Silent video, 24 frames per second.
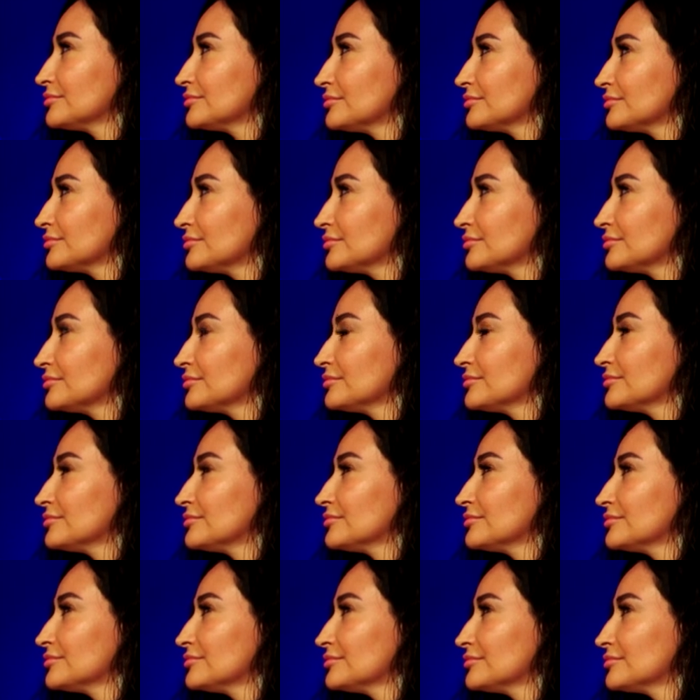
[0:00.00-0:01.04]

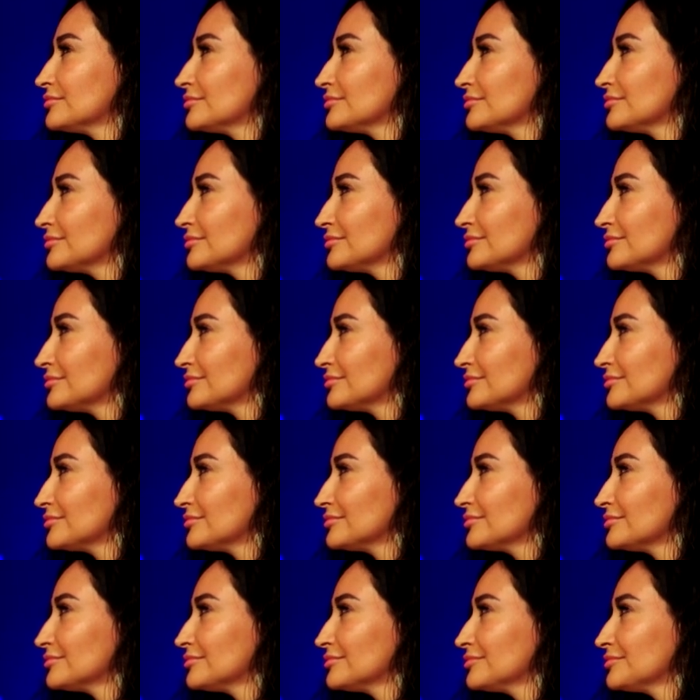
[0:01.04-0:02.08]

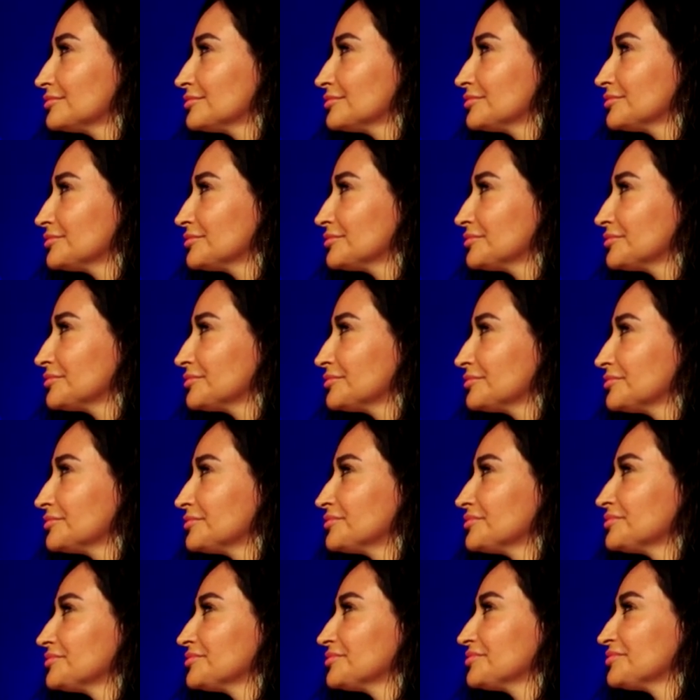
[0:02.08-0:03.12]

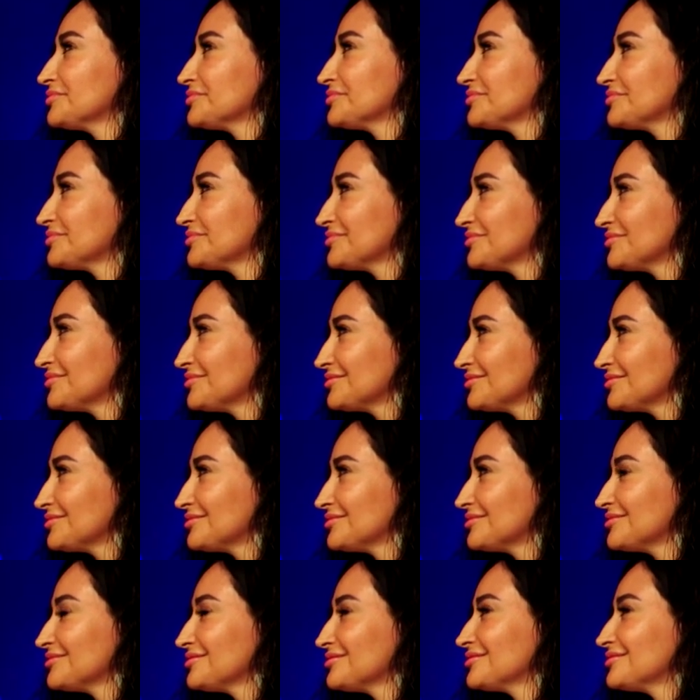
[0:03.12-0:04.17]

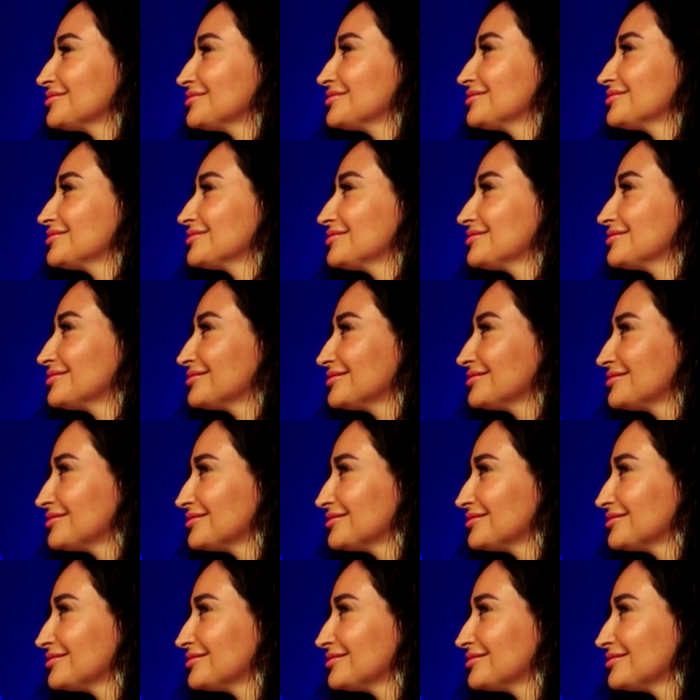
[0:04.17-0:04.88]
No words are spoken by the person on screen.